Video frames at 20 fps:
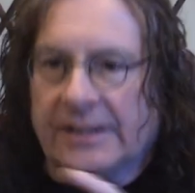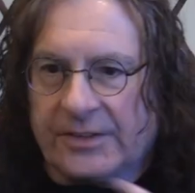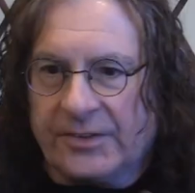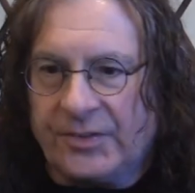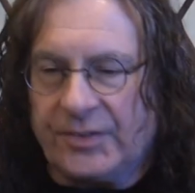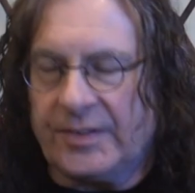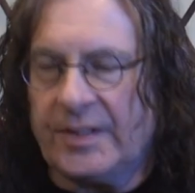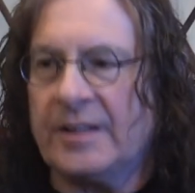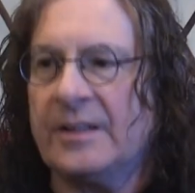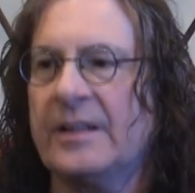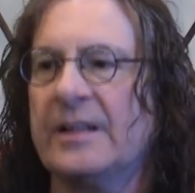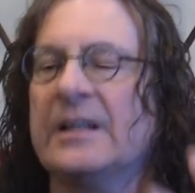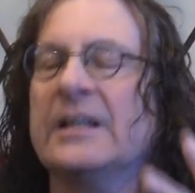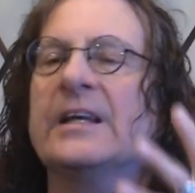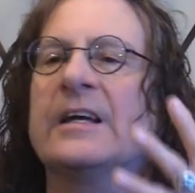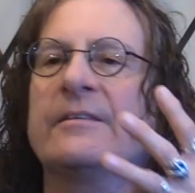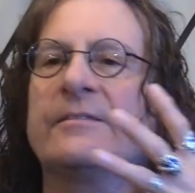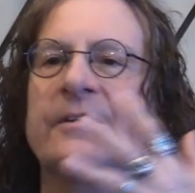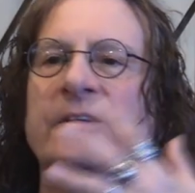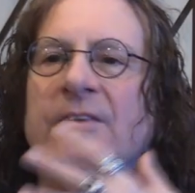they send
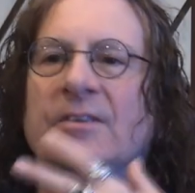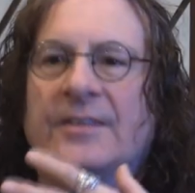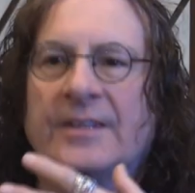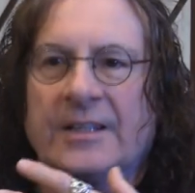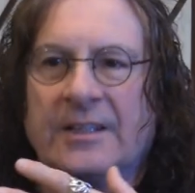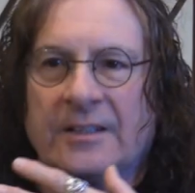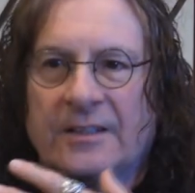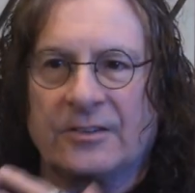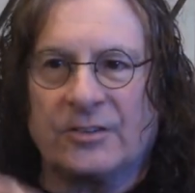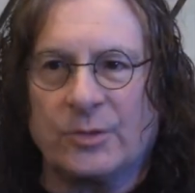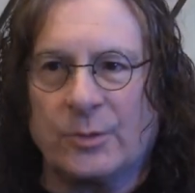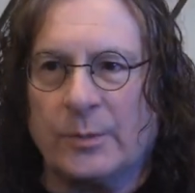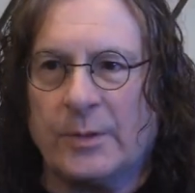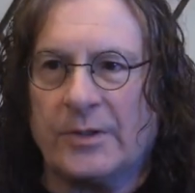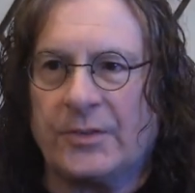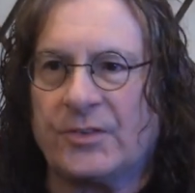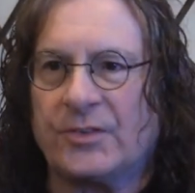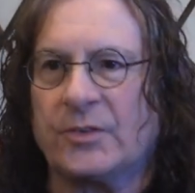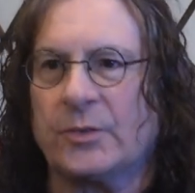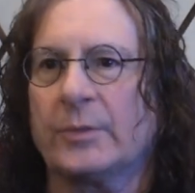any evidence they got to
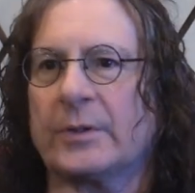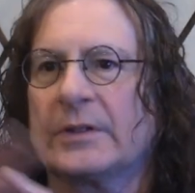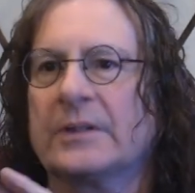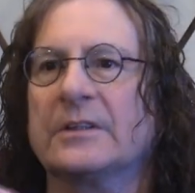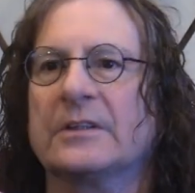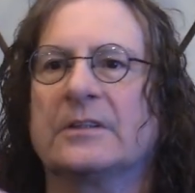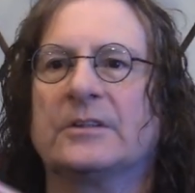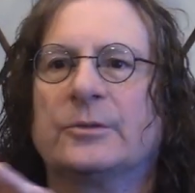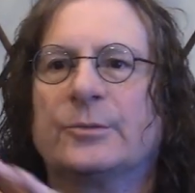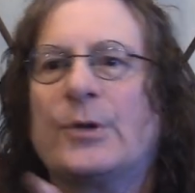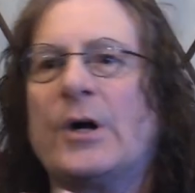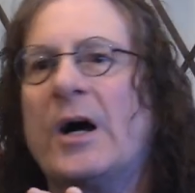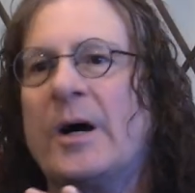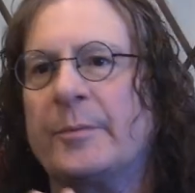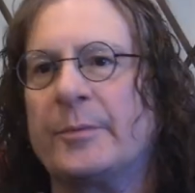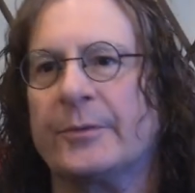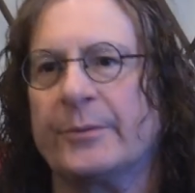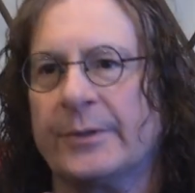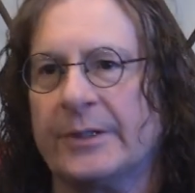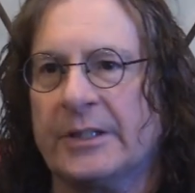us so it can
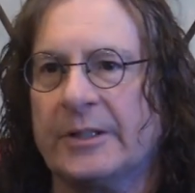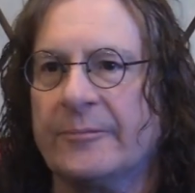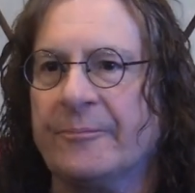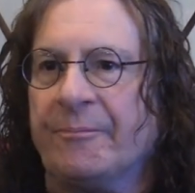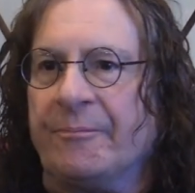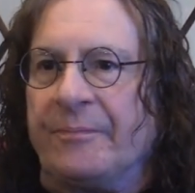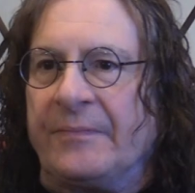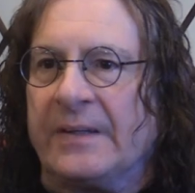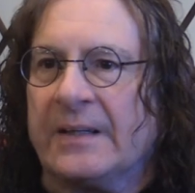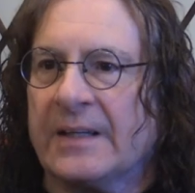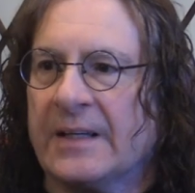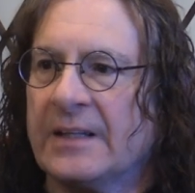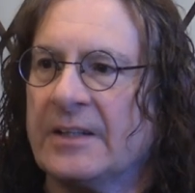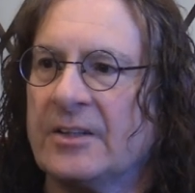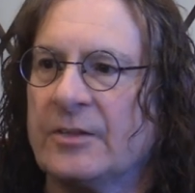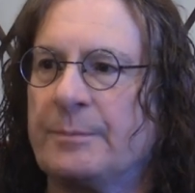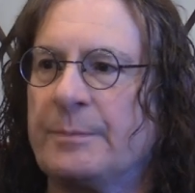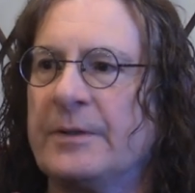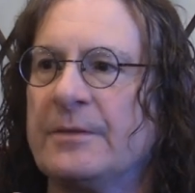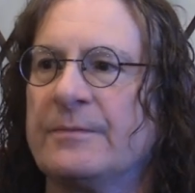corroborate. And
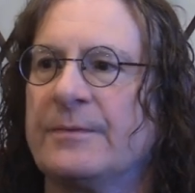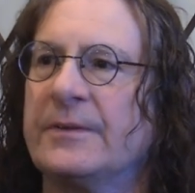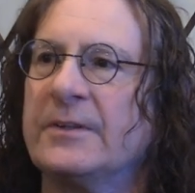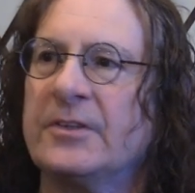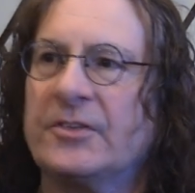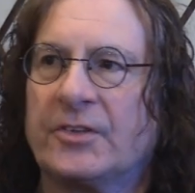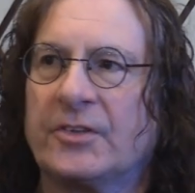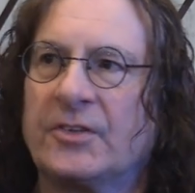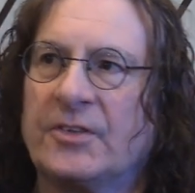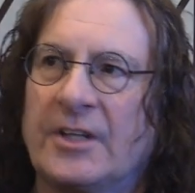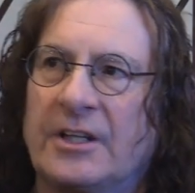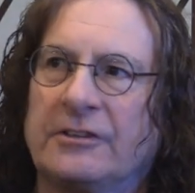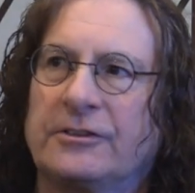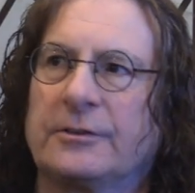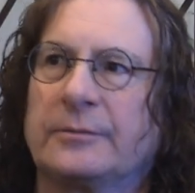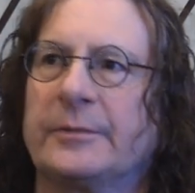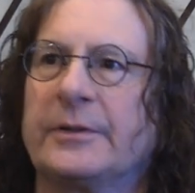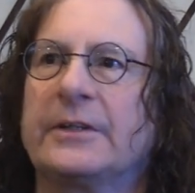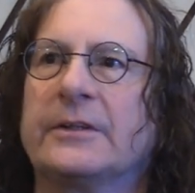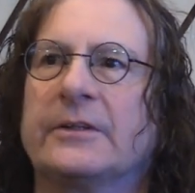it's been very
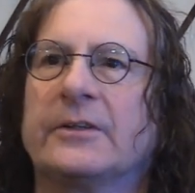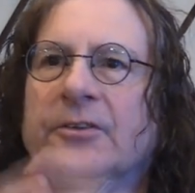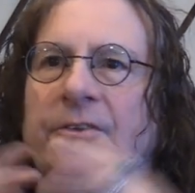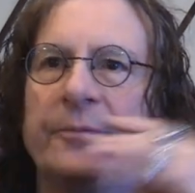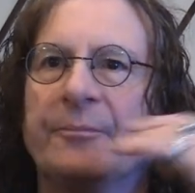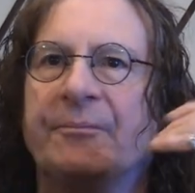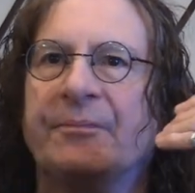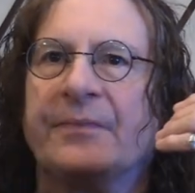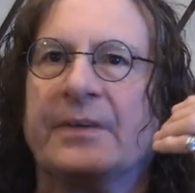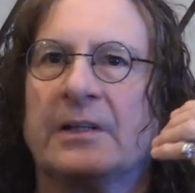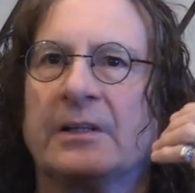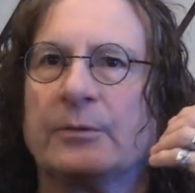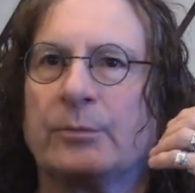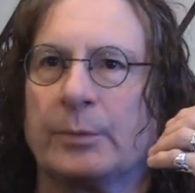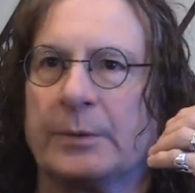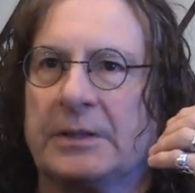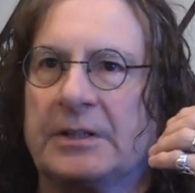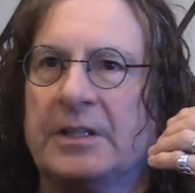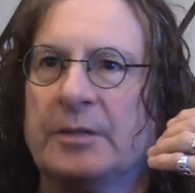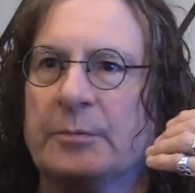successful because
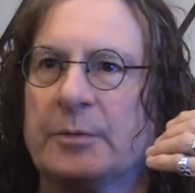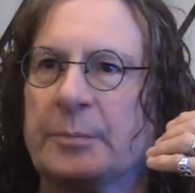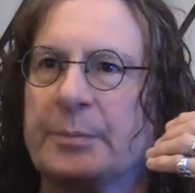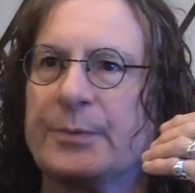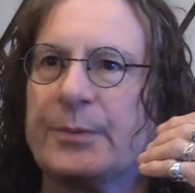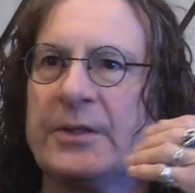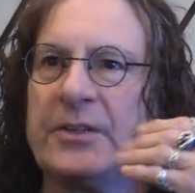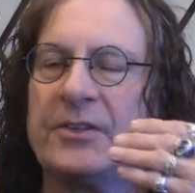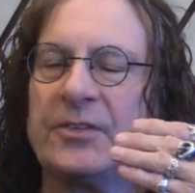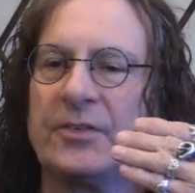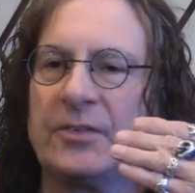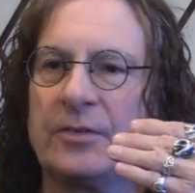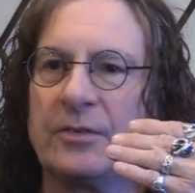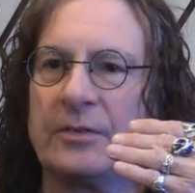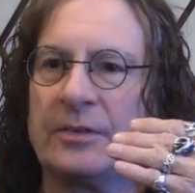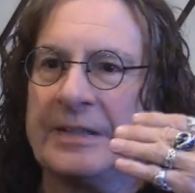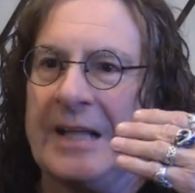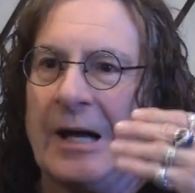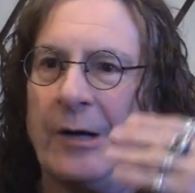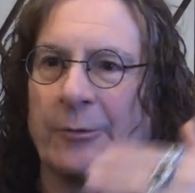we keep the price
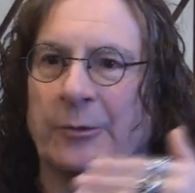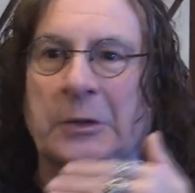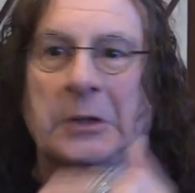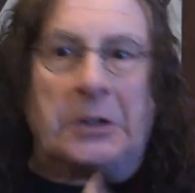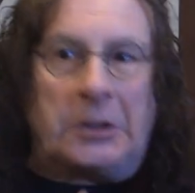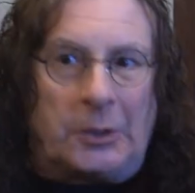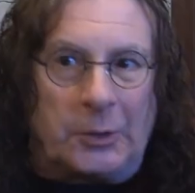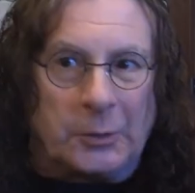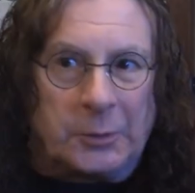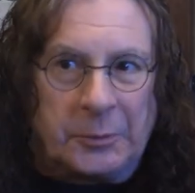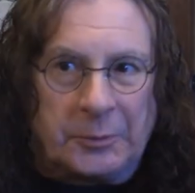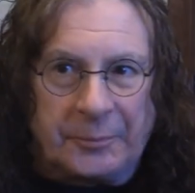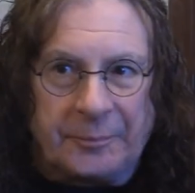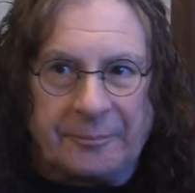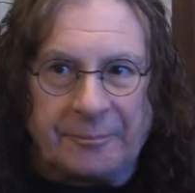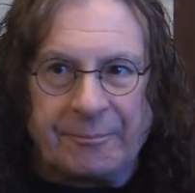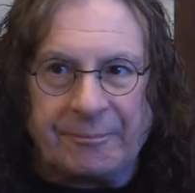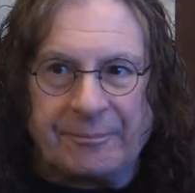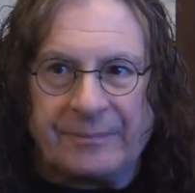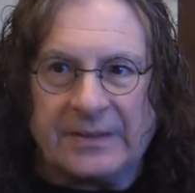down low.
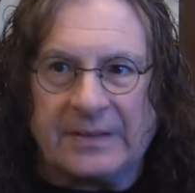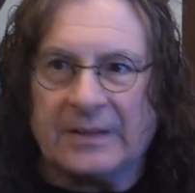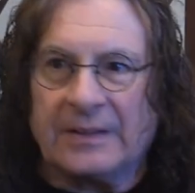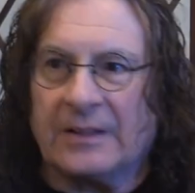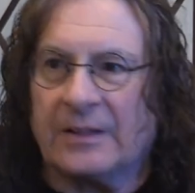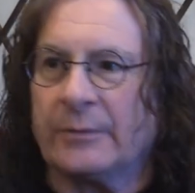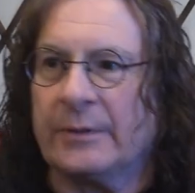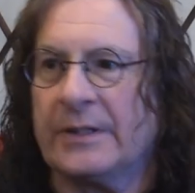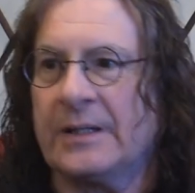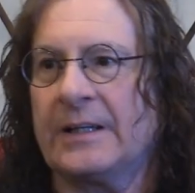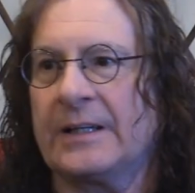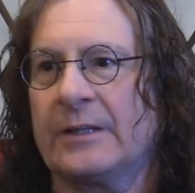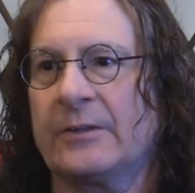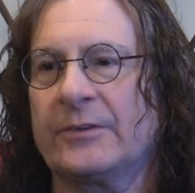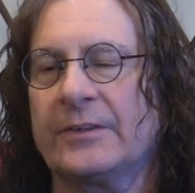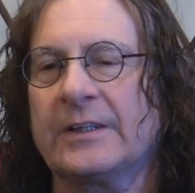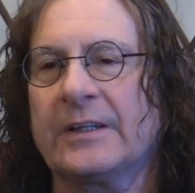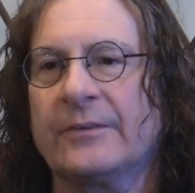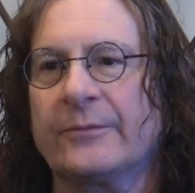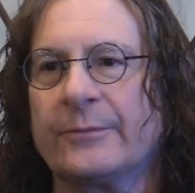Yeah. You know, we're not out
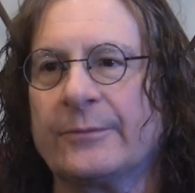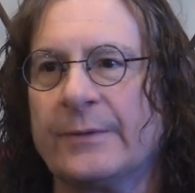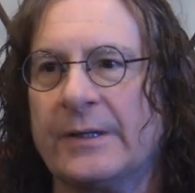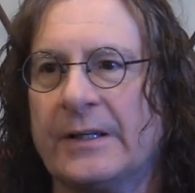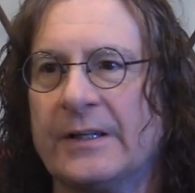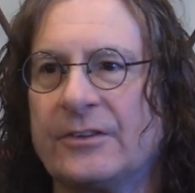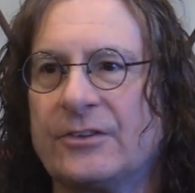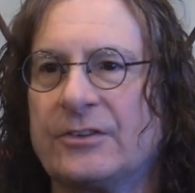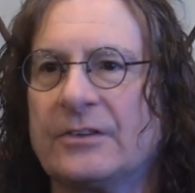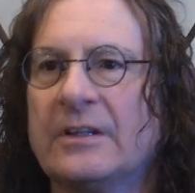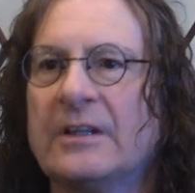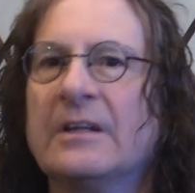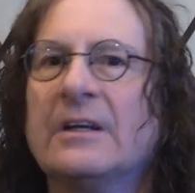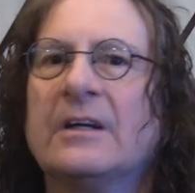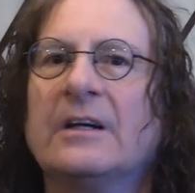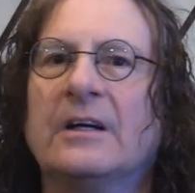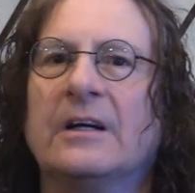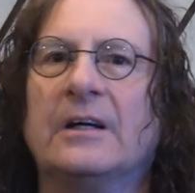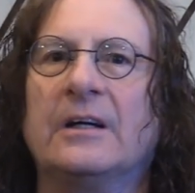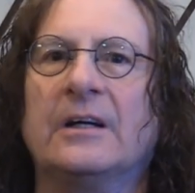to get rich.
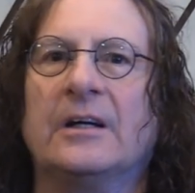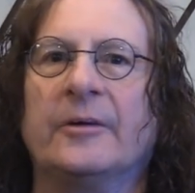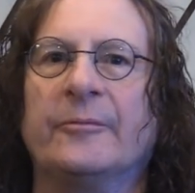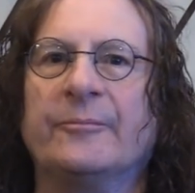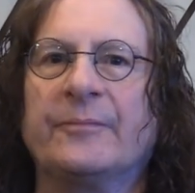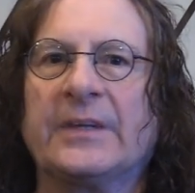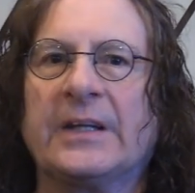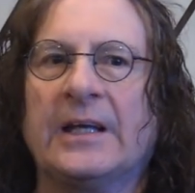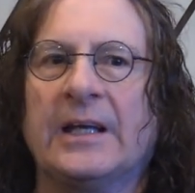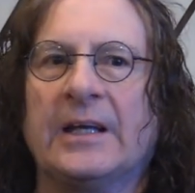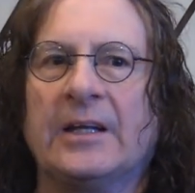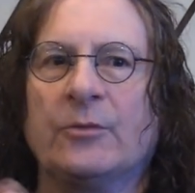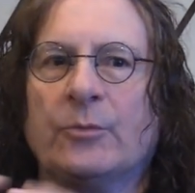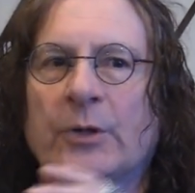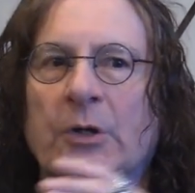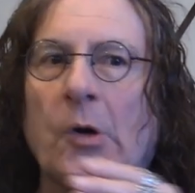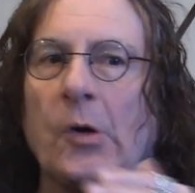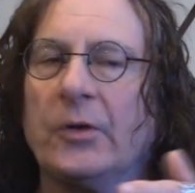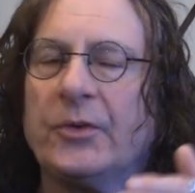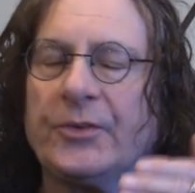Um, and
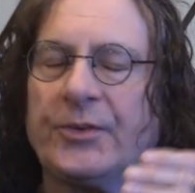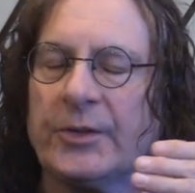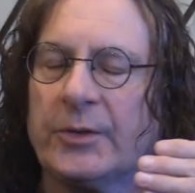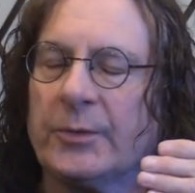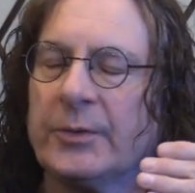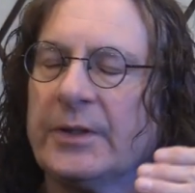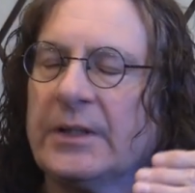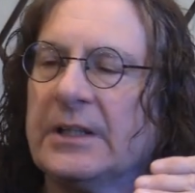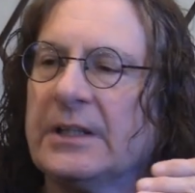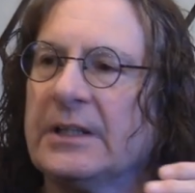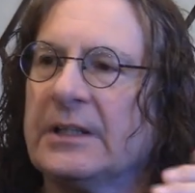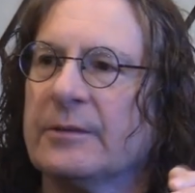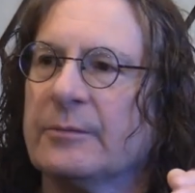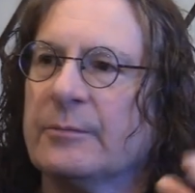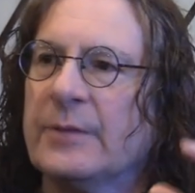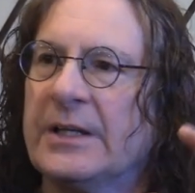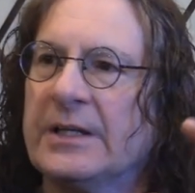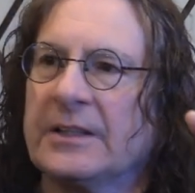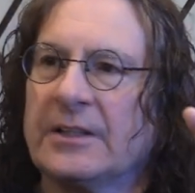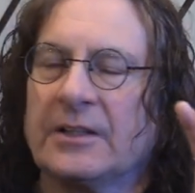we also
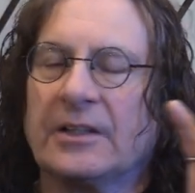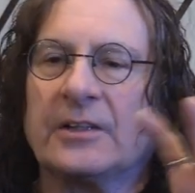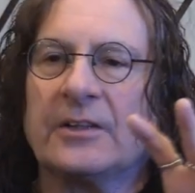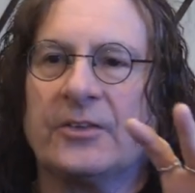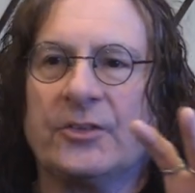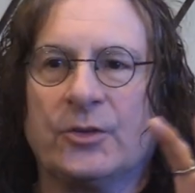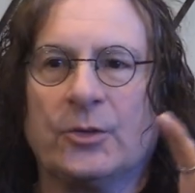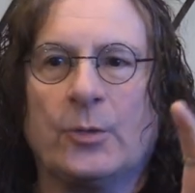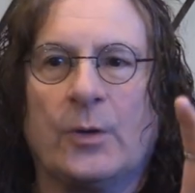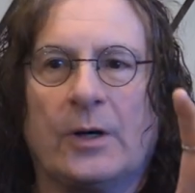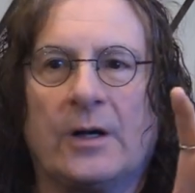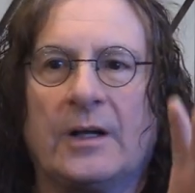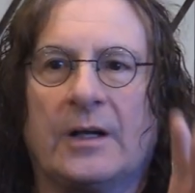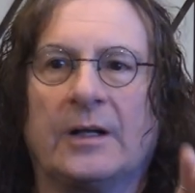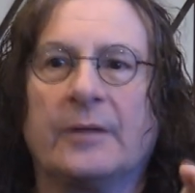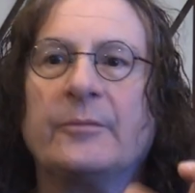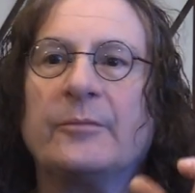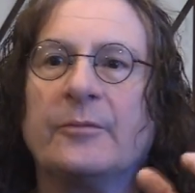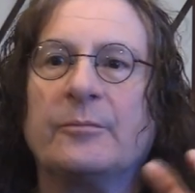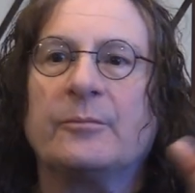make it, because you
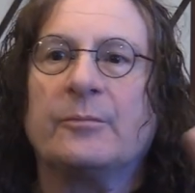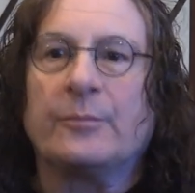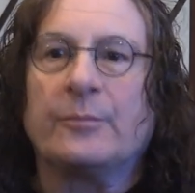are